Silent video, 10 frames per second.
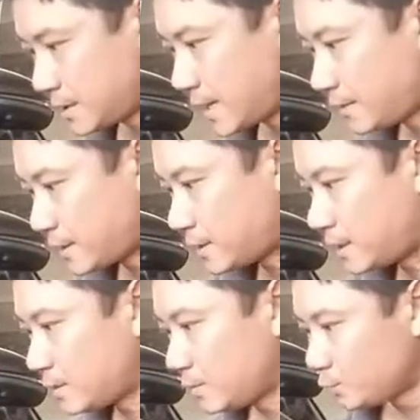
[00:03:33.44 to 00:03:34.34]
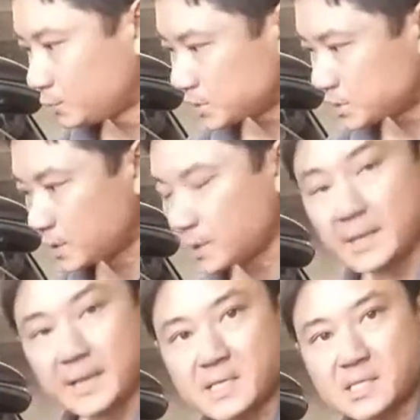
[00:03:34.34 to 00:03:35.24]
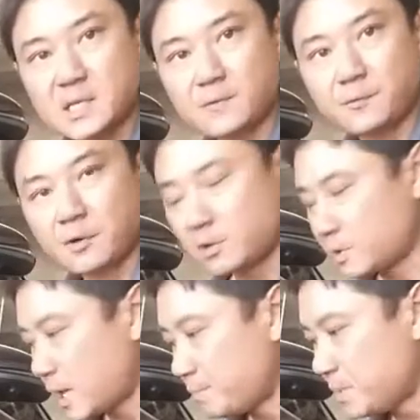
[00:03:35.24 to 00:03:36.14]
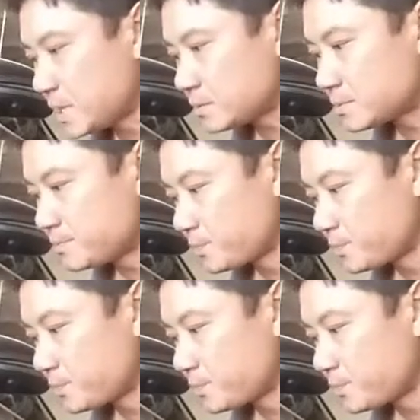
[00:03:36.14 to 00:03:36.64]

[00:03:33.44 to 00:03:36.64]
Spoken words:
Now then, just going to let that sit for a minute,